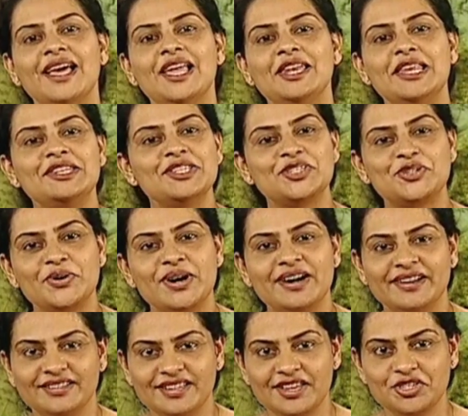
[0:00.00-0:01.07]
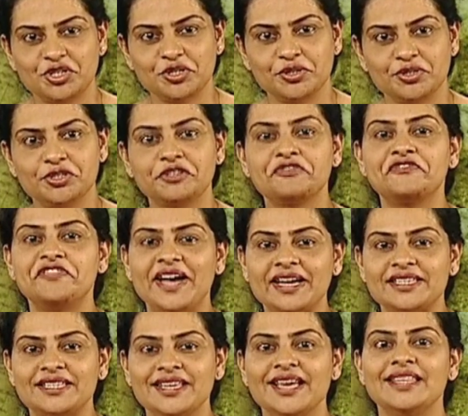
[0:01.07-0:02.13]
Let us draw our attention to the
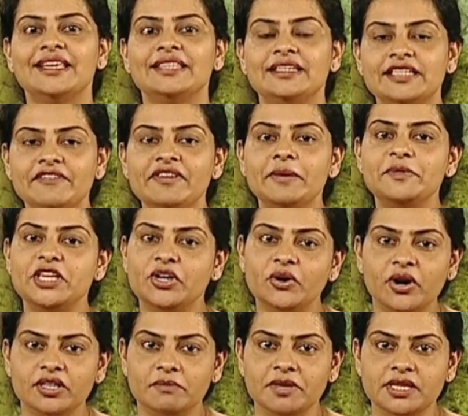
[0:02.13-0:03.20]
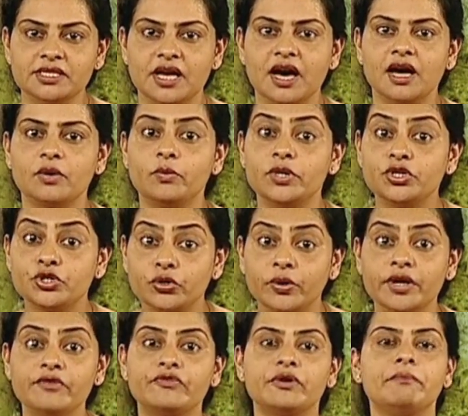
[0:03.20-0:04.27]
fact that the developed economies are
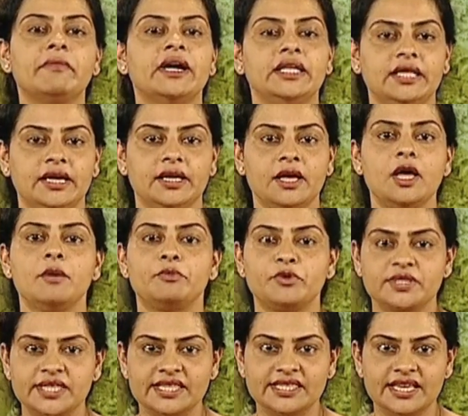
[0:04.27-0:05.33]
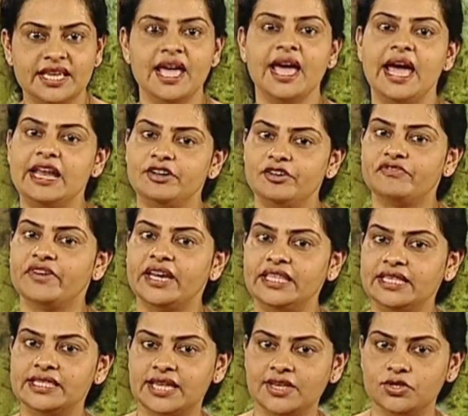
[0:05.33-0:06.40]
withdrawing from mining, processing, and refining
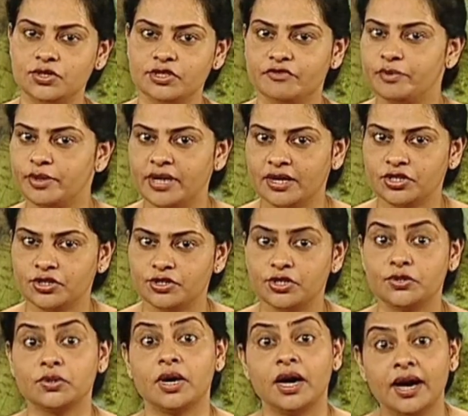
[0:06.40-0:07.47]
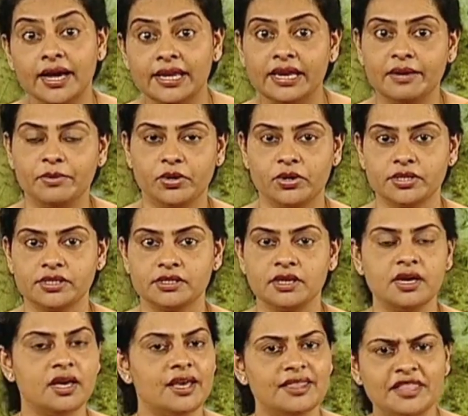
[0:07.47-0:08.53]
stages of production due to high labor cost.
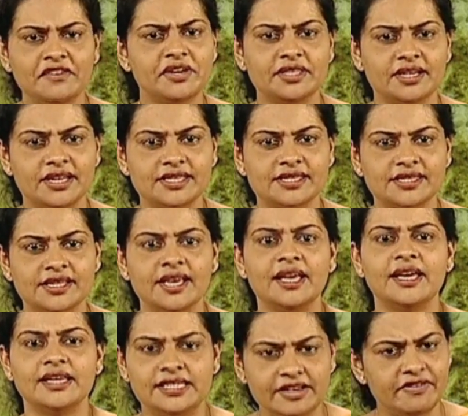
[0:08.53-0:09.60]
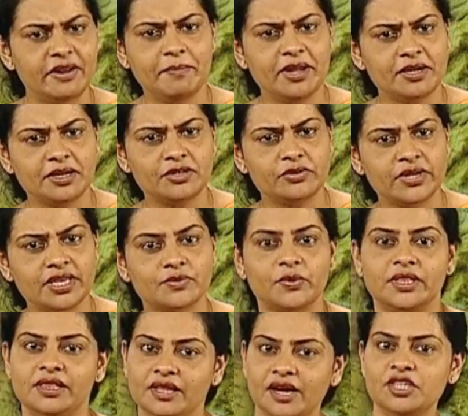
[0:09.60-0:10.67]
Nevertheless, developing countries
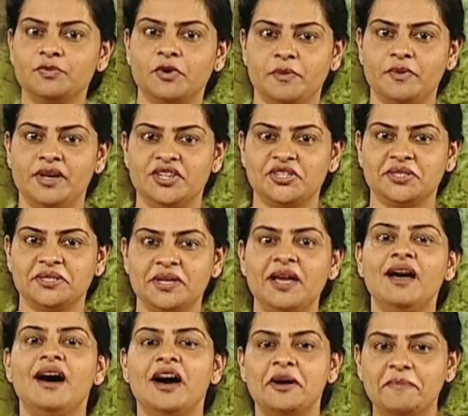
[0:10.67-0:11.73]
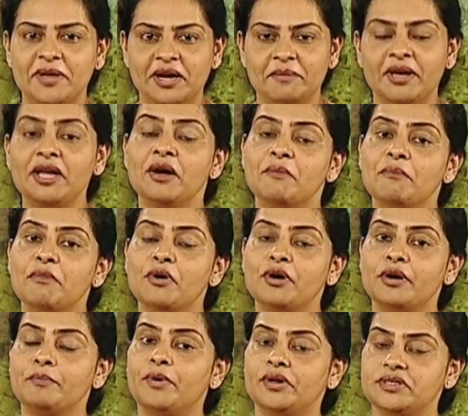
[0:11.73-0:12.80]
with large population are becoming more
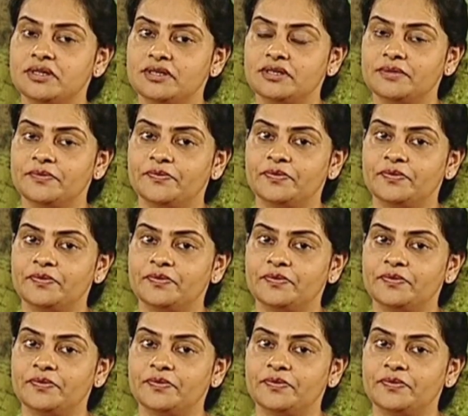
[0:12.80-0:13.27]
important.